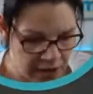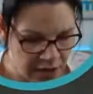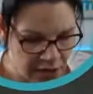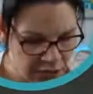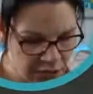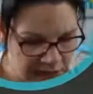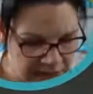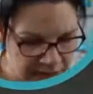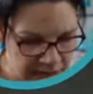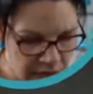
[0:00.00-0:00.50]

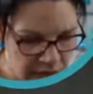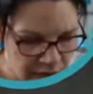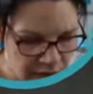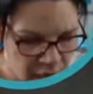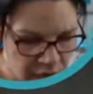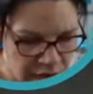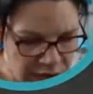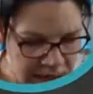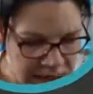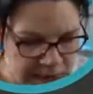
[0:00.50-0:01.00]
And the reason I've
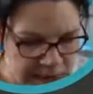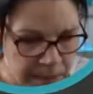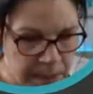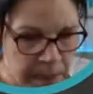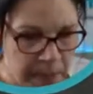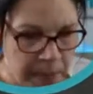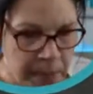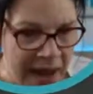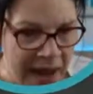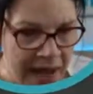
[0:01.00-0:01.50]
got these
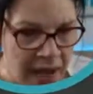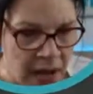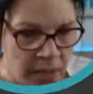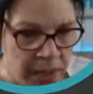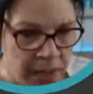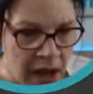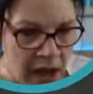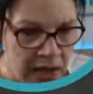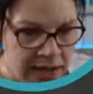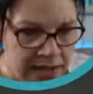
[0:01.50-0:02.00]

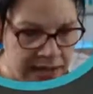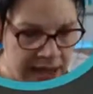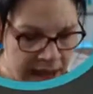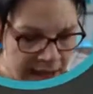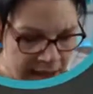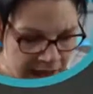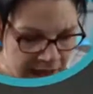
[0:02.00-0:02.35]
blank bars here